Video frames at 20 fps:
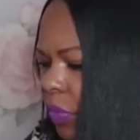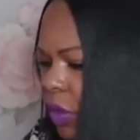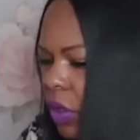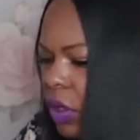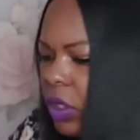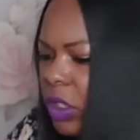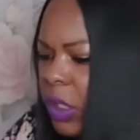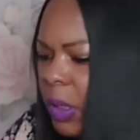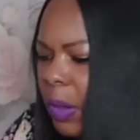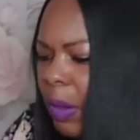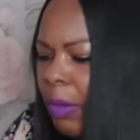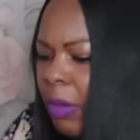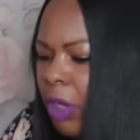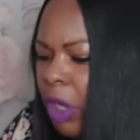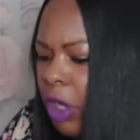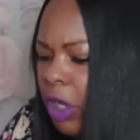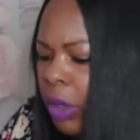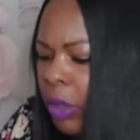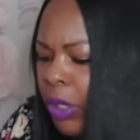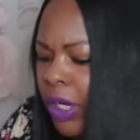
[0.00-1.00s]
Because you've probably
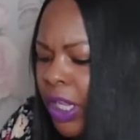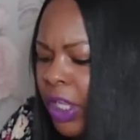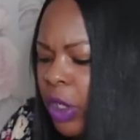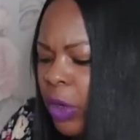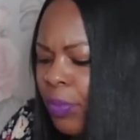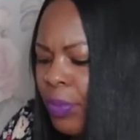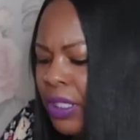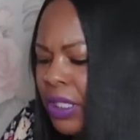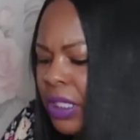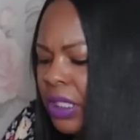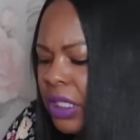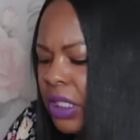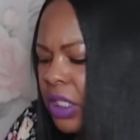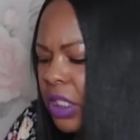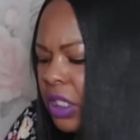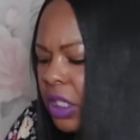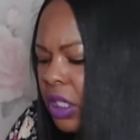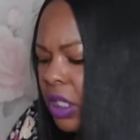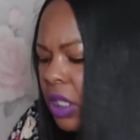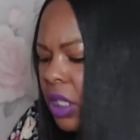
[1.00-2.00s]
got no one in your business
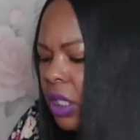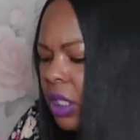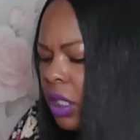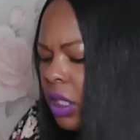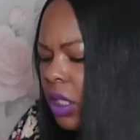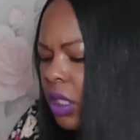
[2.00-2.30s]
to